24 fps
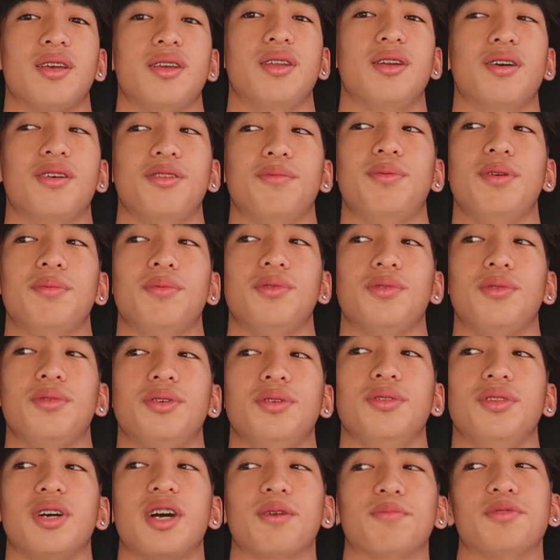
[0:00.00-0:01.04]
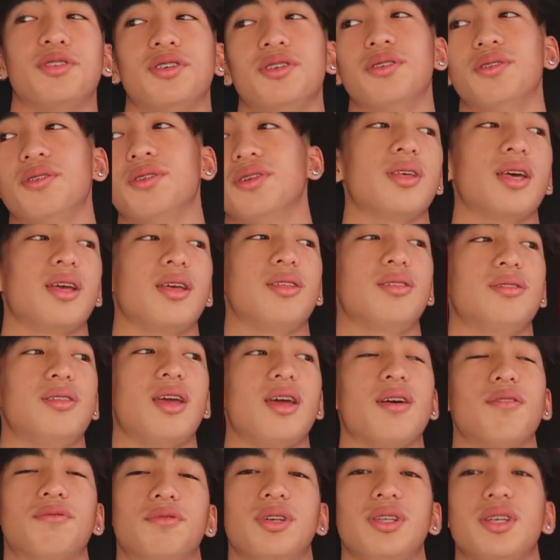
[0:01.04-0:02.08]
you know, the people who you look up to, they
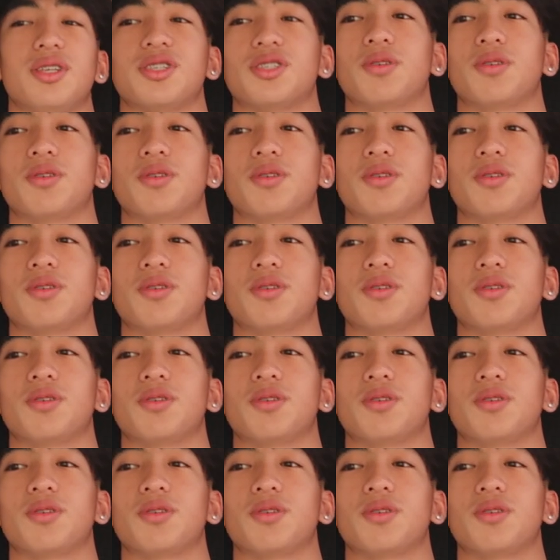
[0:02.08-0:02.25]
they have really